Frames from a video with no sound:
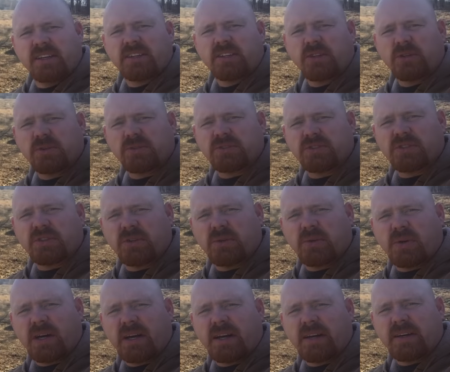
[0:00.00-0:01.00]
used
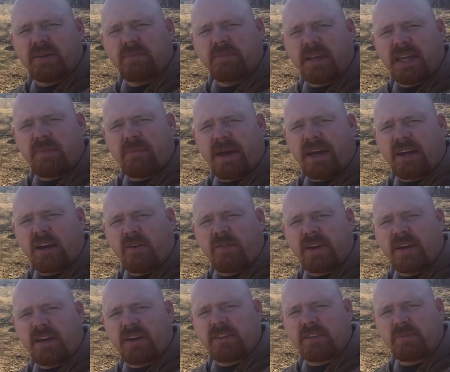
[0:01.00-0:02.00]
to being back over
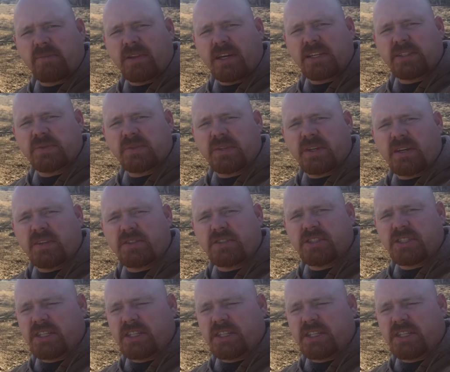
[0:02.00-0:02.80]
here at the place with the other